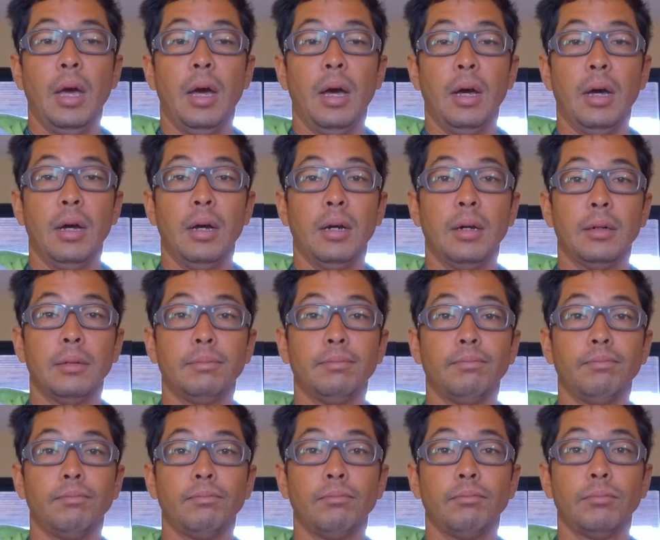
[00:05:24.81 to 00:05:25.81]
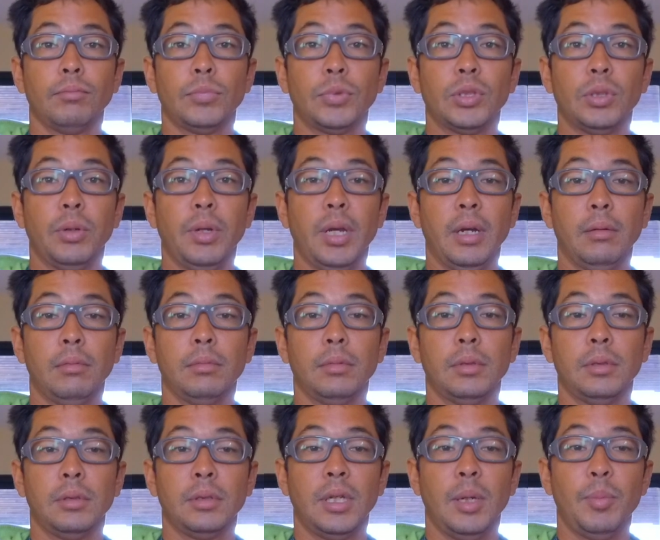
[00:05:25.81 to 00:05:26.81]
So yeah,
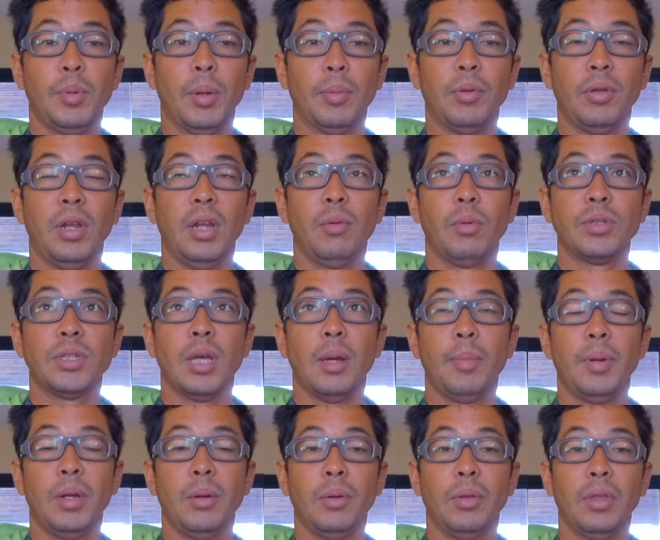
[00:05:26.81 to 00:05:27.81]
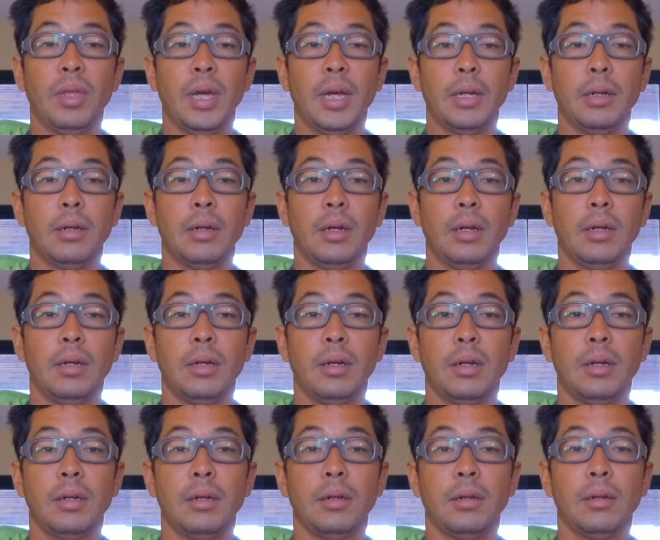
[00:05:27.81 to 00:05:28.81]
I'll keep you up to date what's happening with that,
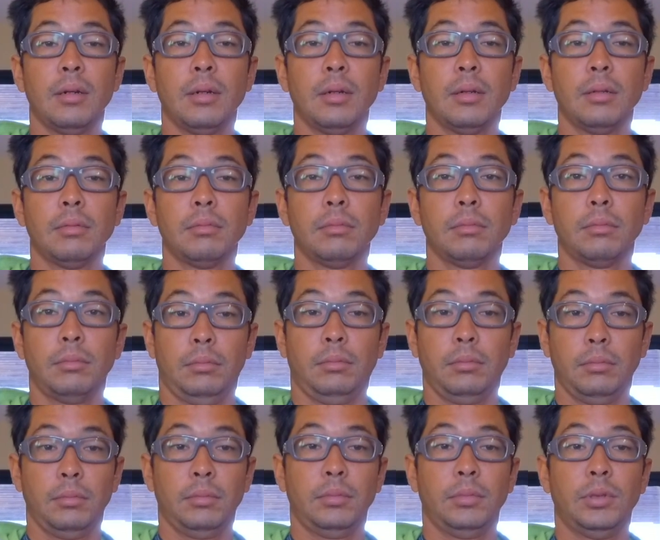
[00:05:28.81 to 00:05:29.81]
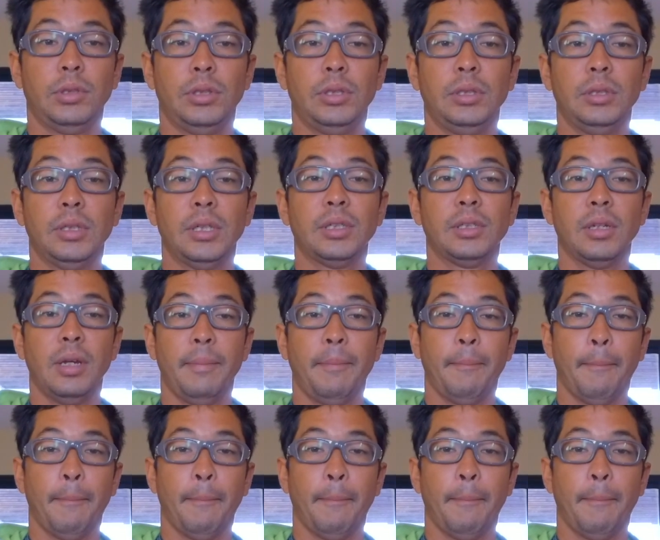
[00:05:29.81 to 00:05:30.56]
and see you next time.